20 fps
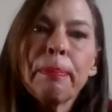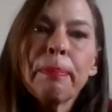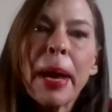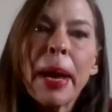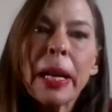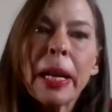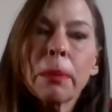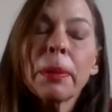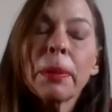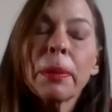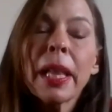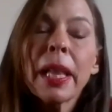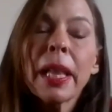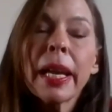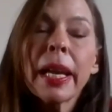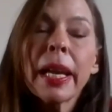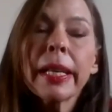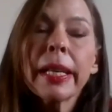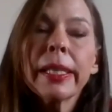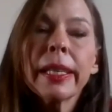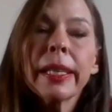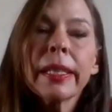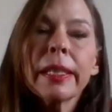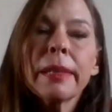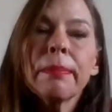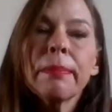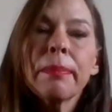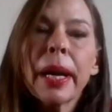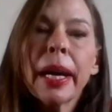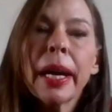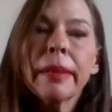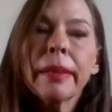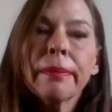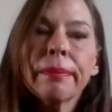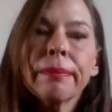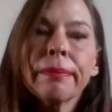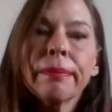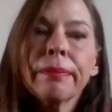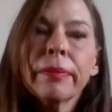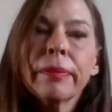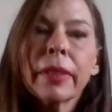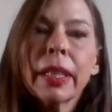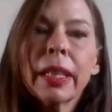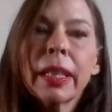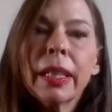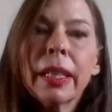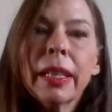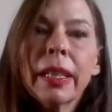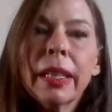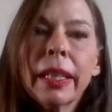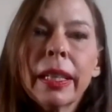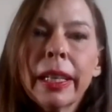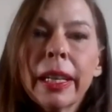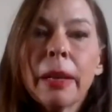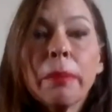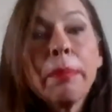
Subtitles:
better places, but you know,